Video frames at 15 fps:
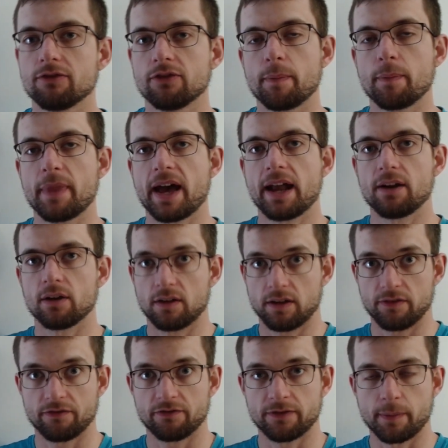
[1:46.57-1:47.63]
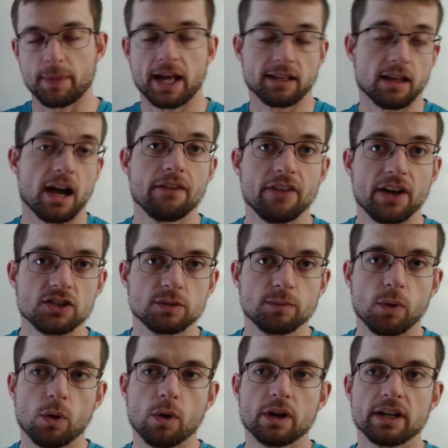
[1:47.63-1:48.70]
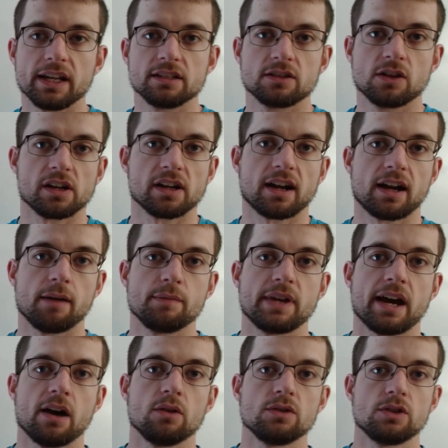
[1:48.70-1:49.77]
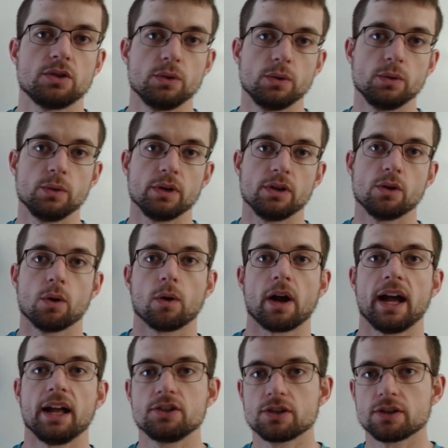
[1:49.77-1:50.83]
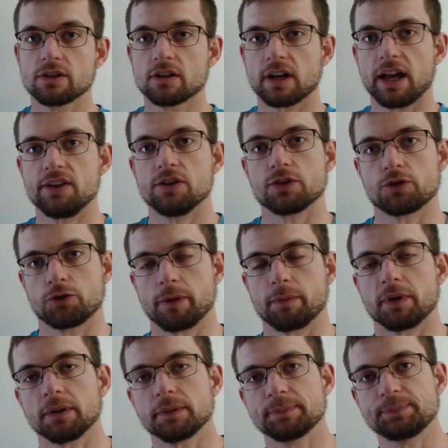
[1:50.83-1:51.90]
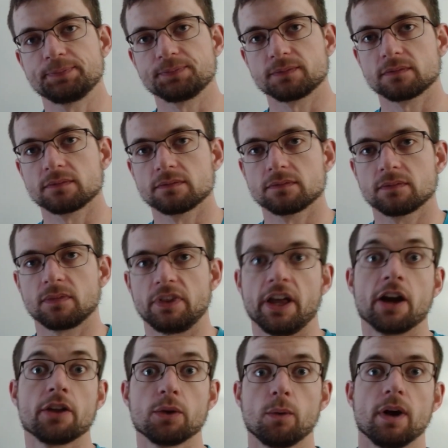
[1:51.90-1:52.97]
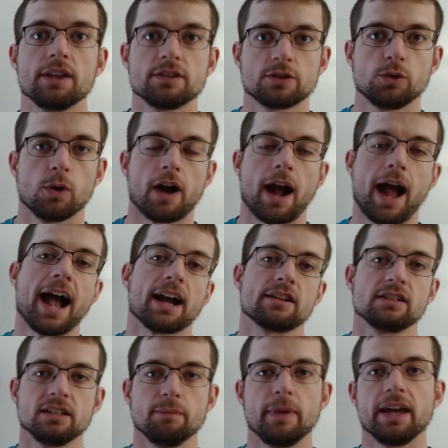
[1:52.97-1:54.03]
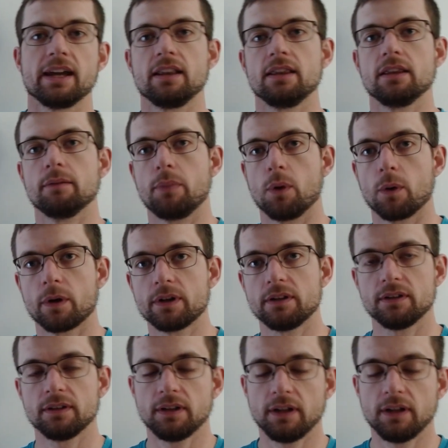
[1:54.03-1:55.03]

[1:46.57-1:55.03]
from that live edge board is going to come down to your edger and your trimmer. They're the ones who are actually making the board.